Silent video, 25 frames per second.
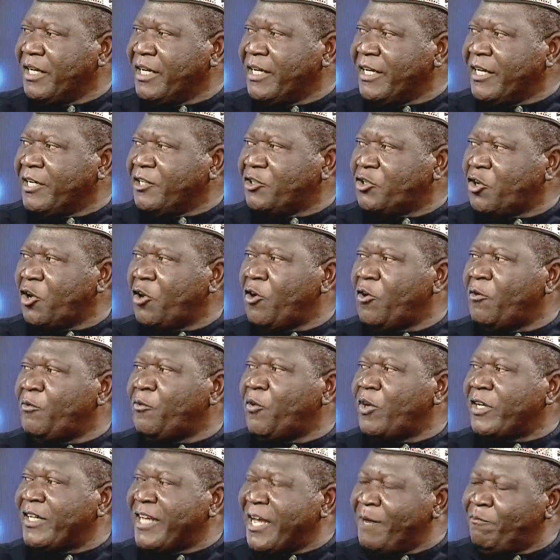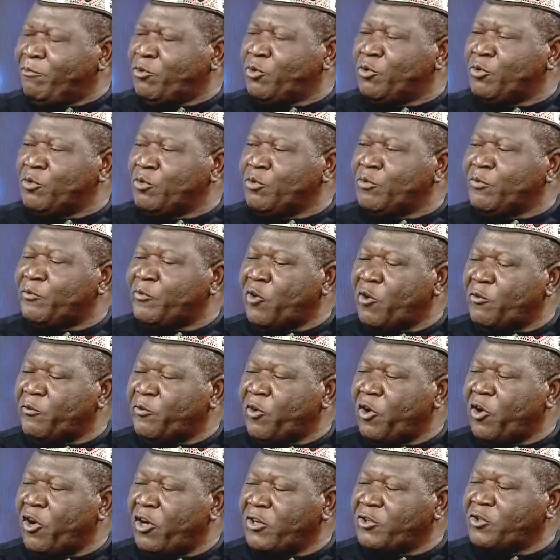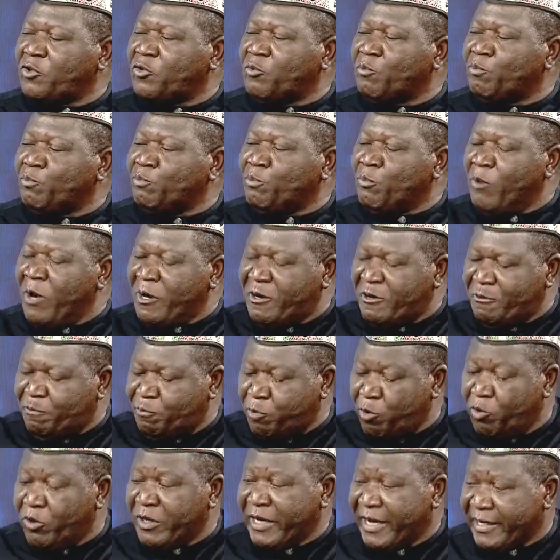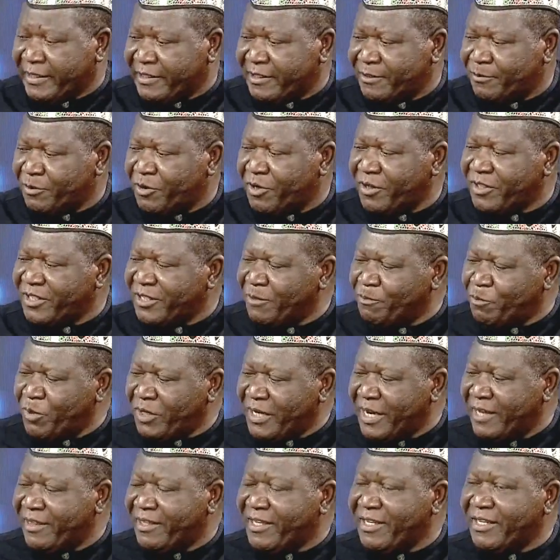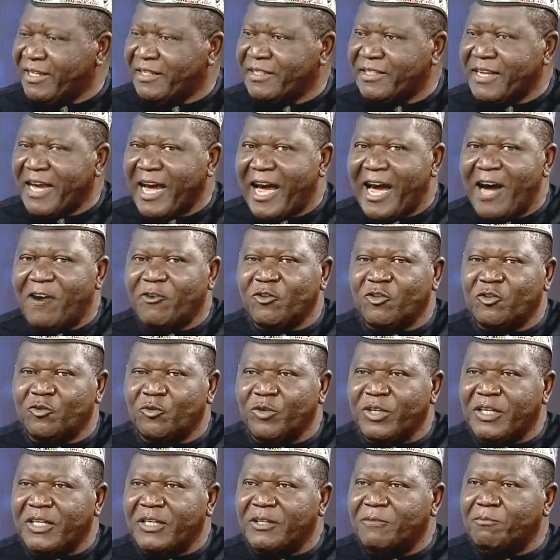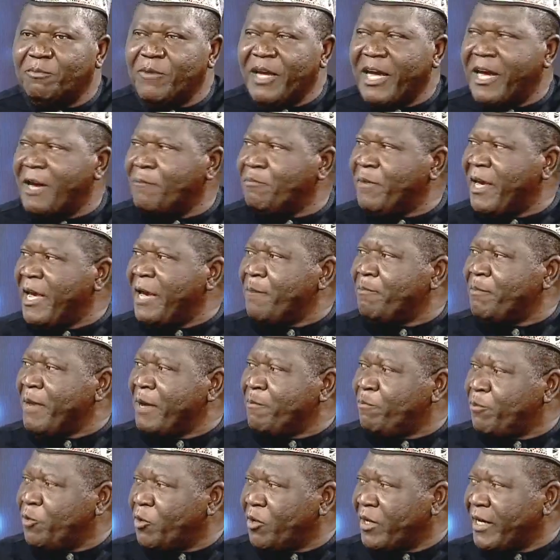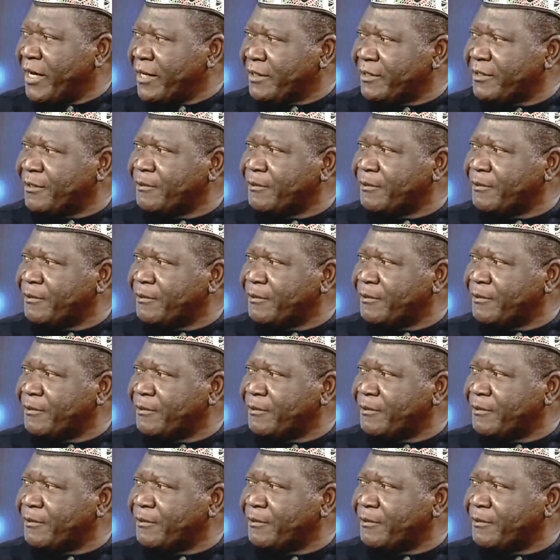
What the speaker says: So for us to make progress, because the important thing is how do we make progress?